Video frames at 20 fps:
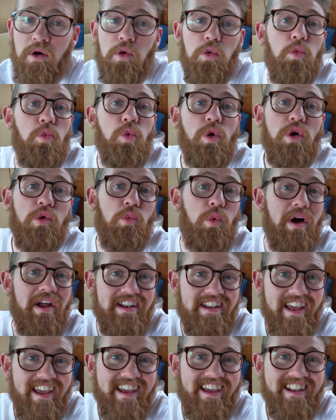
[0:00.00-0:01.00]
we're one
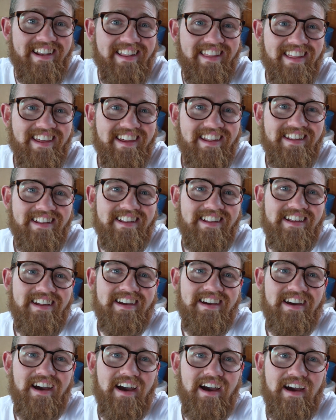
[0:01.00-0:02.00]
day into this,
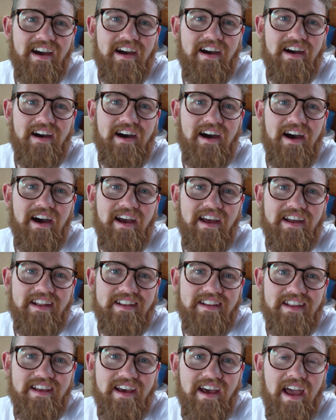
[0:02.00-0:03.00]

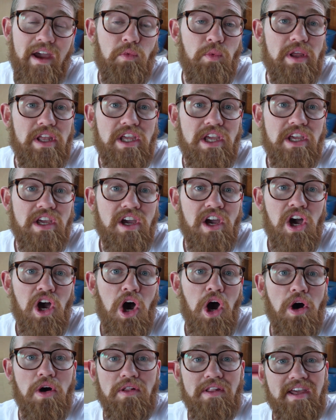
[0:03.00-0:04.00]
and we
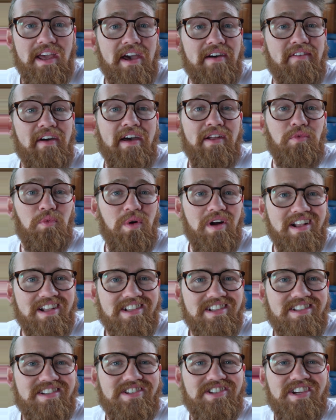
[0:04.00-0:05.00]
only have had one
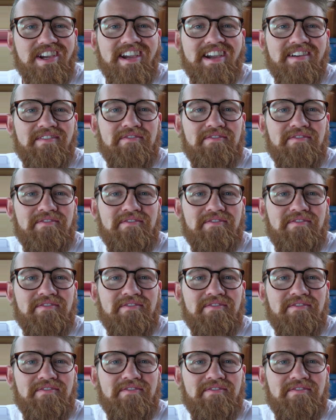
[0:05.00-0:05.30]
chick